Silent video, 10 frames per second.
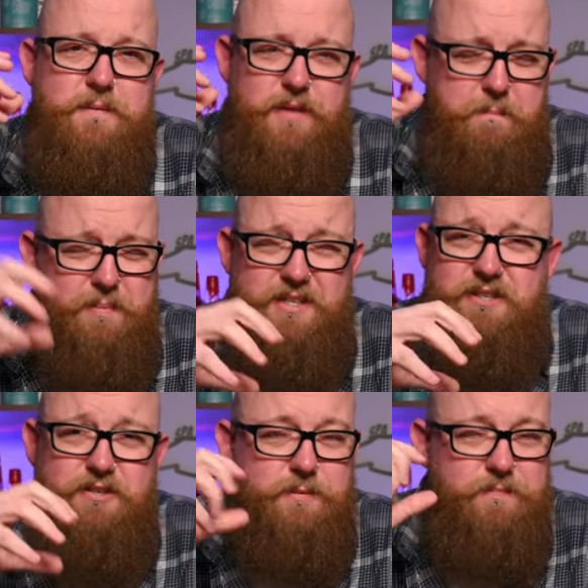That
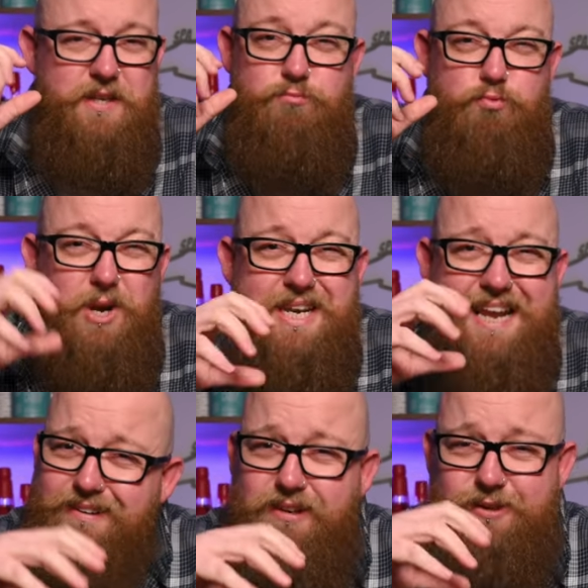bitterness is
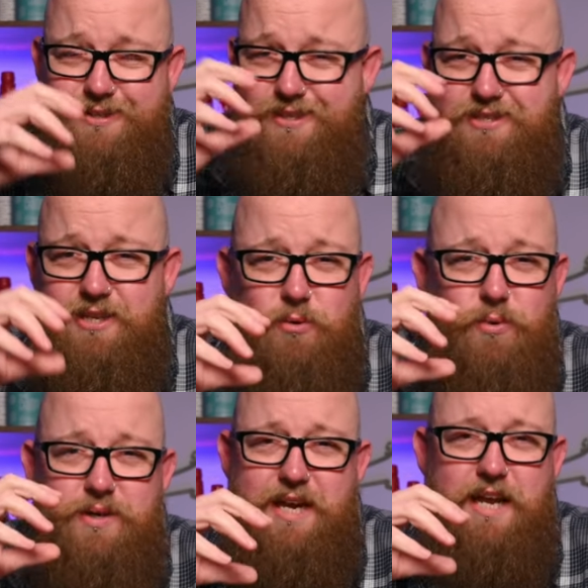relentless. It's still
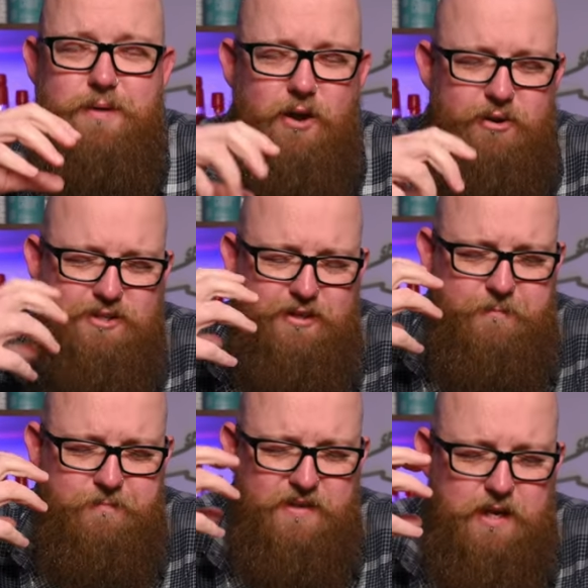kicking about. It's like,
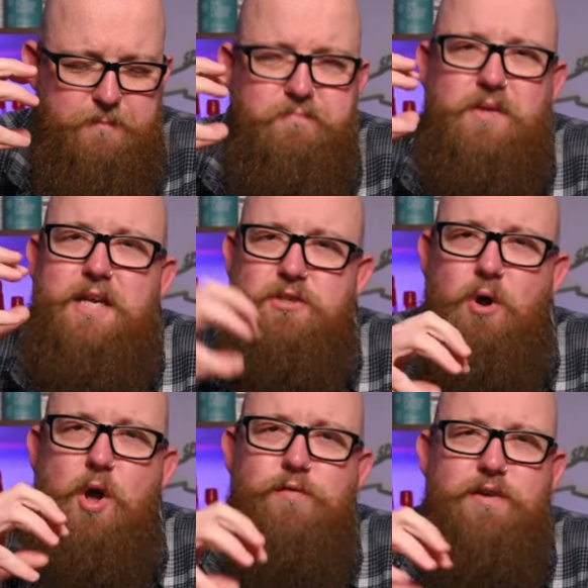it's
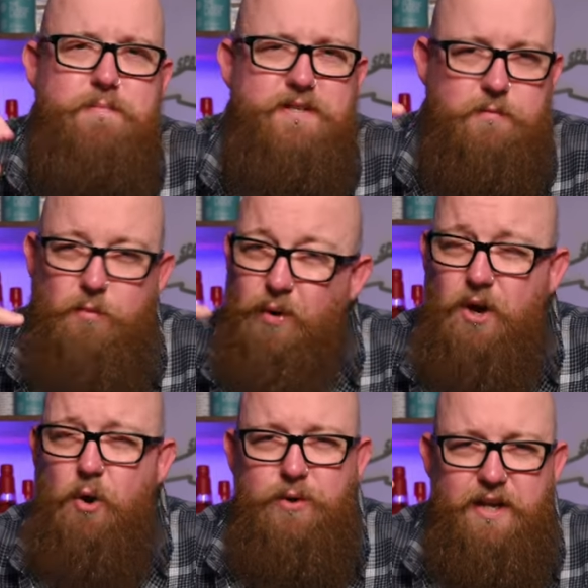not overly bitter, but when you
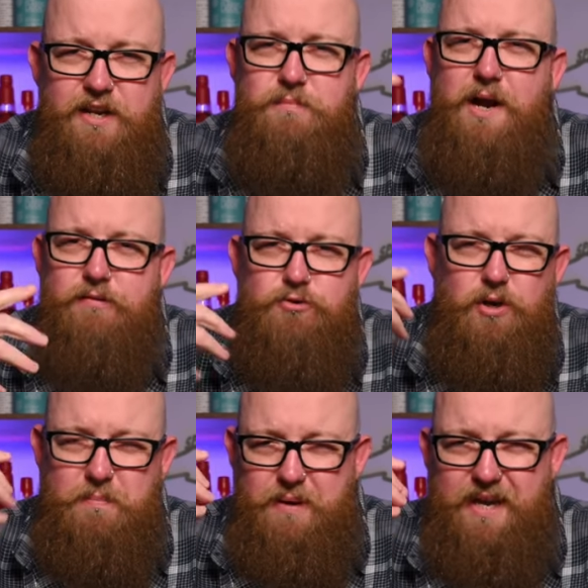hold it in your mouth
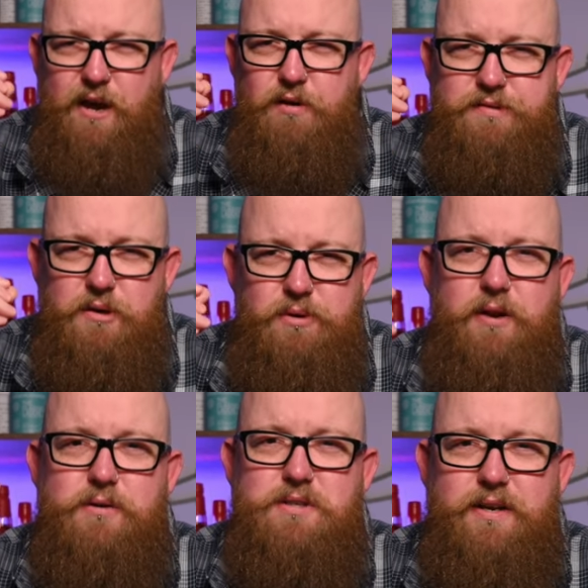trying to pick out a few
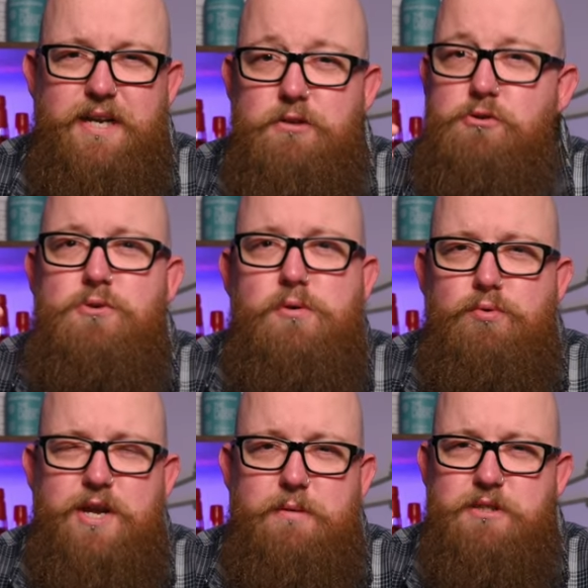notes, like, it just
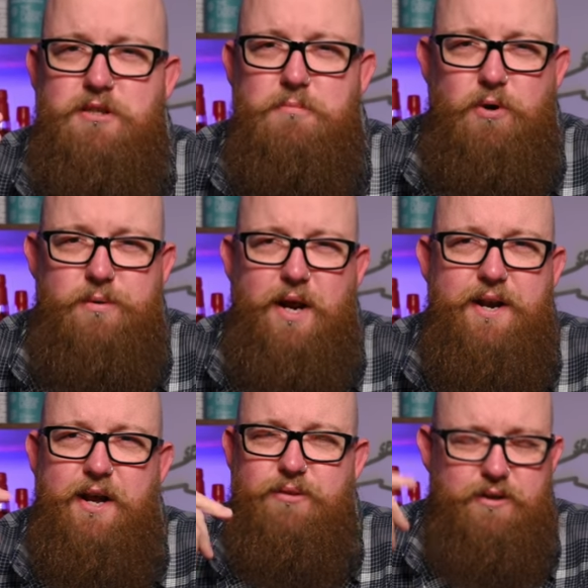creeps to the point where
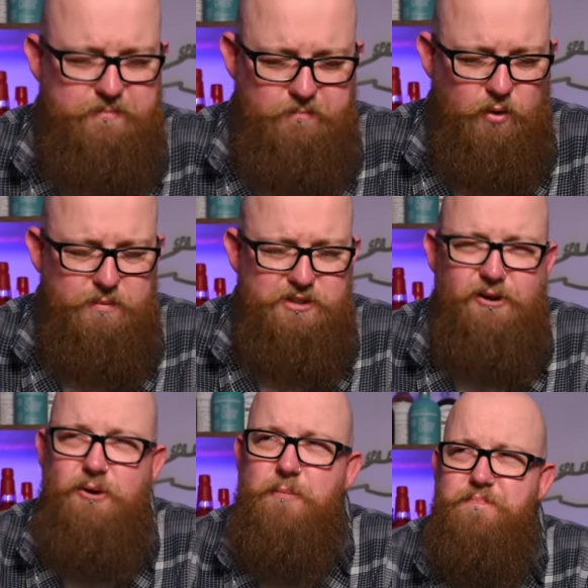now that, well, my
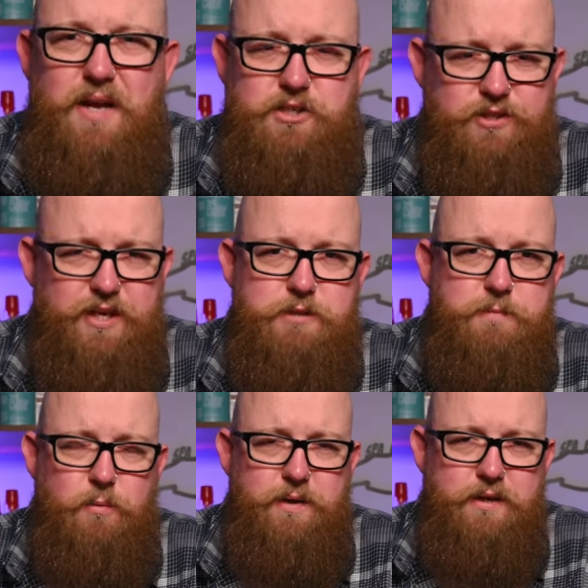tongue actually think is
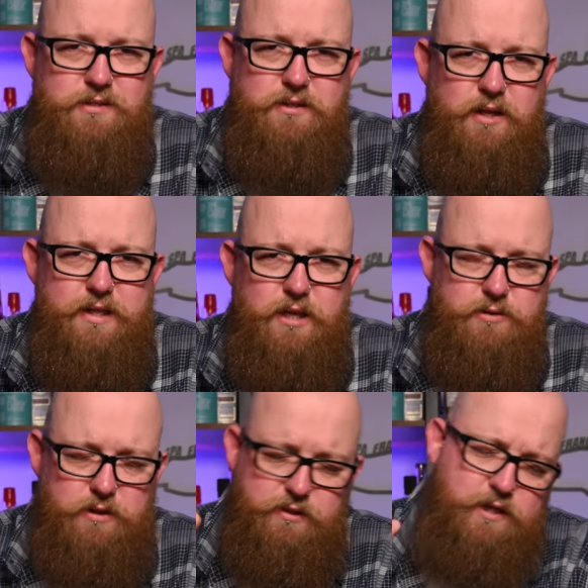becoming slightly
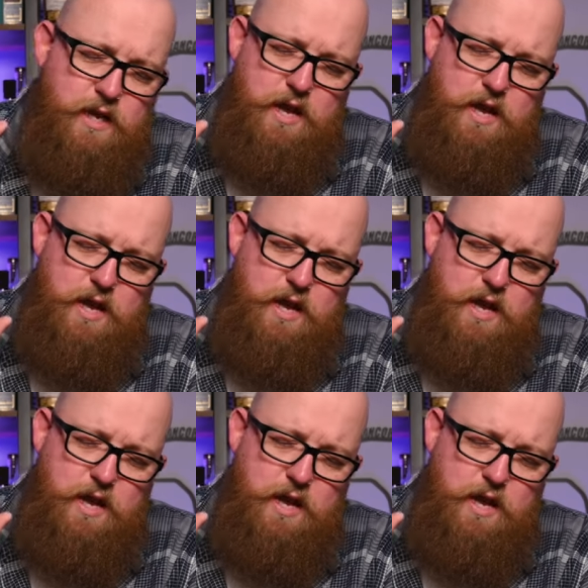useless.